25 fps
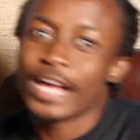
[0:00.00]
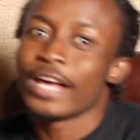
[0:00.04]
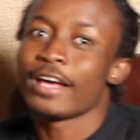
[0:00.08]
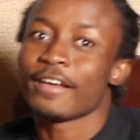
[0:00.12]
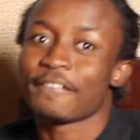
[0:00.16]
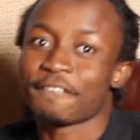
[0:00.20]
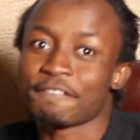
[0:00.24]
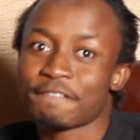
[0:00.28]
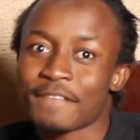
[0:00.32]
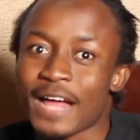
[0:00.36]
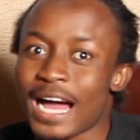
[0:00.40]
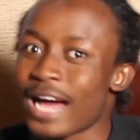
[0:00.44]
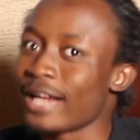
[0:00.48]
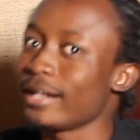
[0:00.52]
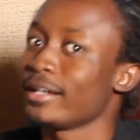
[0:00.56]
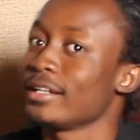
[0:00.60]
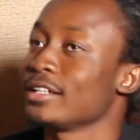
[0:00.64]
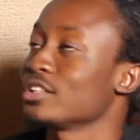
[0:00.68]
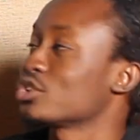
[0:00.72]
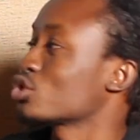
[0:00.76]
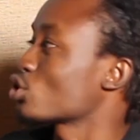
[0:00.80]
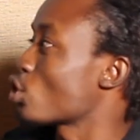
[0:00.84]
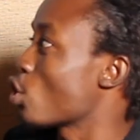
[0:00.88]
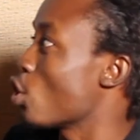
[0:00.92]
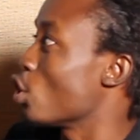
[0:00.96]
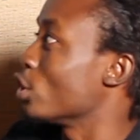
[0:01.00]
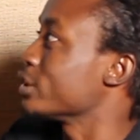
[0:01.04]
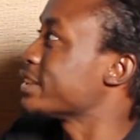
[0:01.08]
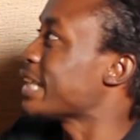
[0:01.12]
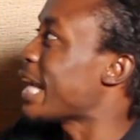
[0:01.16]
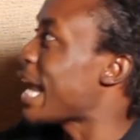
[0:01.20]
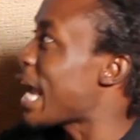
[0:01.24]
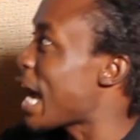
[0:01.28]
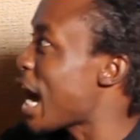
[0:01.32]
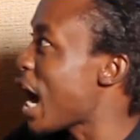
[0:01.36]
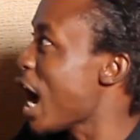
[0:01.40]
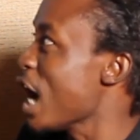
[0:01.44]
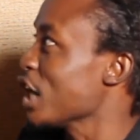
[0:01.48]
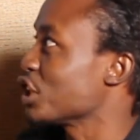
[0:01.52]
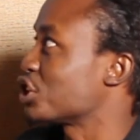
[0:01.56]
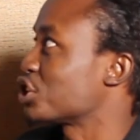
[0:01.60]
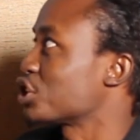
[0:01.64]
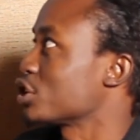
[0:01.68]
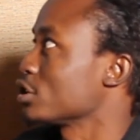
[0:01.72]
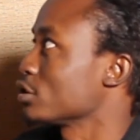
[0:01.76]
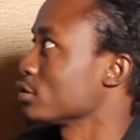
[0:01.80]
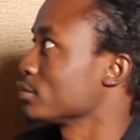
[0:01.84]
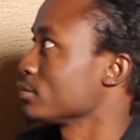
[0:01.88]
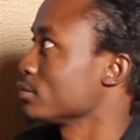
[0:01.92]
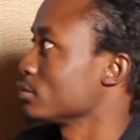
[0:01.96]
and that is called a
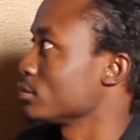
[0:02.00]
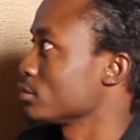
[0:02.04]
hash.